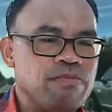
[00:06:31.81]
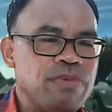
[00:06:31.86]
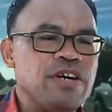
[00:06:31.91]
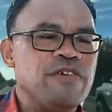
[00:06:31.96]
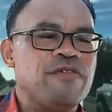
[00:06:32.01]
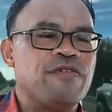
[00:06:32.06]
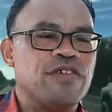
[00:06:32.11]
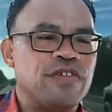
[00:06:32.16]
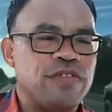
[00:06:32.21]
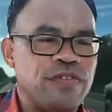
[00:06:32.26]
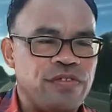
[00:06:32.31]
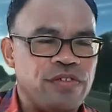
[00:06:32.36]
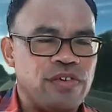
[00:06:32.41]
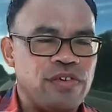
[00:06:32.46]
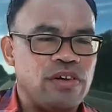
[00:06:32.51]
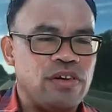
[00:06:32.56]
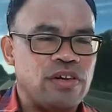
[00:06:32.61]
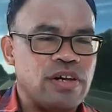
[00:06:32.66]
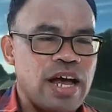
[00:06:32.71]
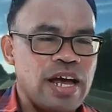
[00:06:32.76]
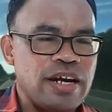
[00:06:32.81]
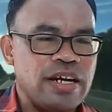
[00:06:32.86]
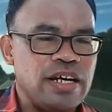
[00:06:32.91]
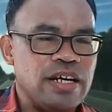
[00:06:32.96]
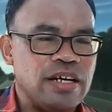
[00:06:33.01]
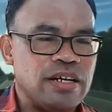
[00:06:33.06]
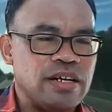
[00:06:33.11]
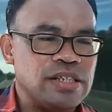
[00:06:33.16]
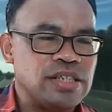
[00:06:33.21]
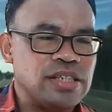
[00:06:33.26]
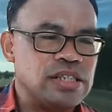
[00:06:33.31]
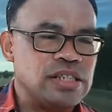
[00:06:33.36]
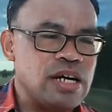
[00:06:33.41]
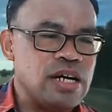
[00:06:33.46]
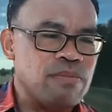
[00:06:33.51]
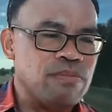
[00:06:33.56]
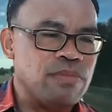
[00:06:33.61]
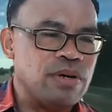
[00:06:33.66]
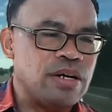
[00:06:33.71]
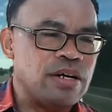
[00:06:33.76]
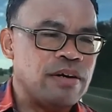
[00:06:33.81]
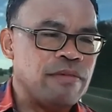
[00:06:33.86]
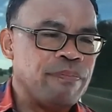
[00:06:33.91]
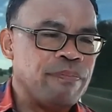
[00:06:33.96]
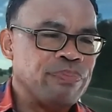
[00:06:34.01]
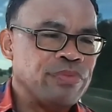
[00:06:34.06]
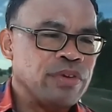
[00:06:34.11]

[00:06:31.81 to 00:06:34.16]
be fruitful and increase in number,